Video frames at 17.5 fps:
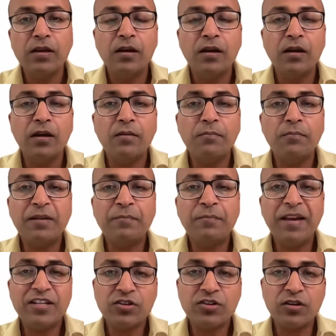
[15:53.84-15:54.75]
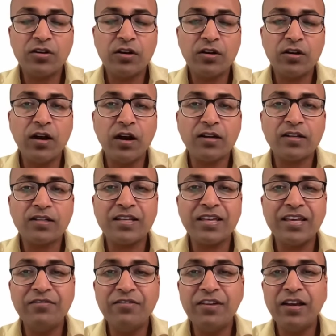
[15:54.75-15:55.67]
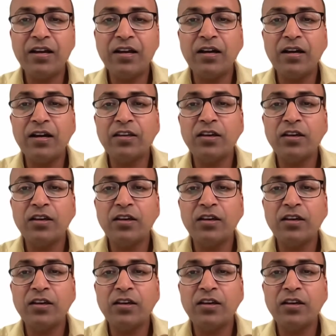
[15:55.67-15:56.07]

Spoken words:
But make sure you're not giving,